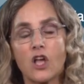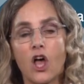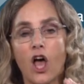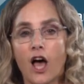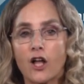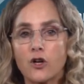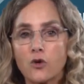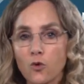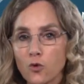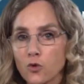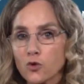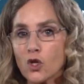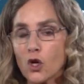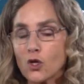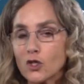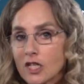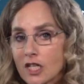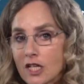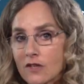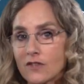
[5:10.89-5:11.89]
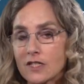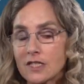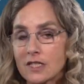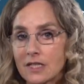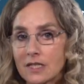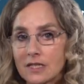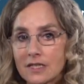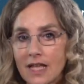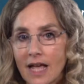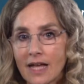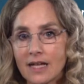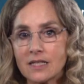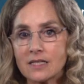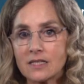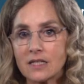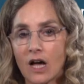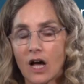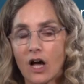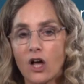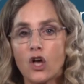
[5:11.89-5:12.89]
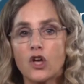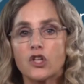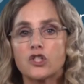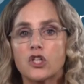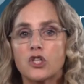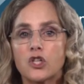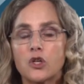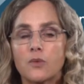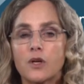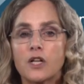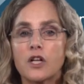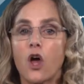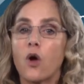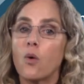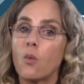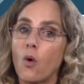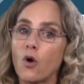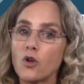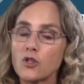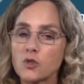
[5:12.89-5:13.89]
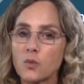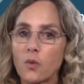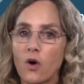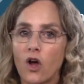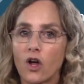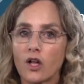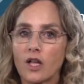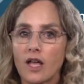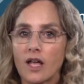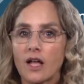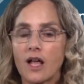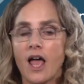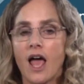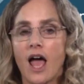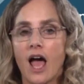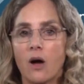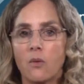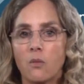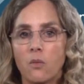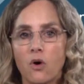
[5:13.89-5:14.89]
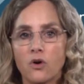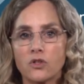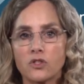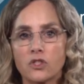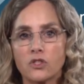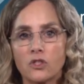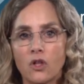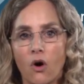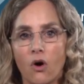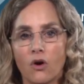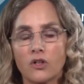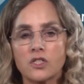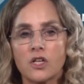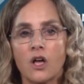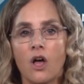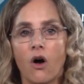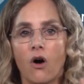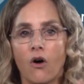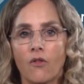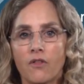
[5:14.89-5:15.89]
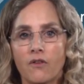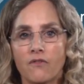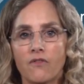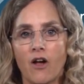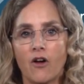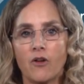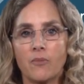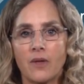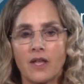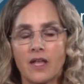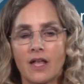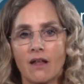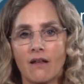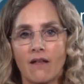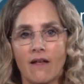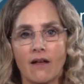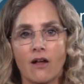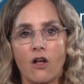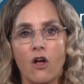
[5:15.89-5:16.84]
and also to give us the data so that we know what's working and what's not on the very beginning